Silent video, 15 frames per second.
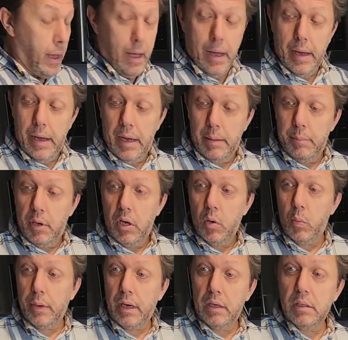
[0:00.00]
We're
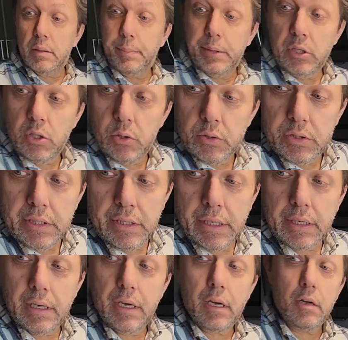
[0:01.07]
going to be using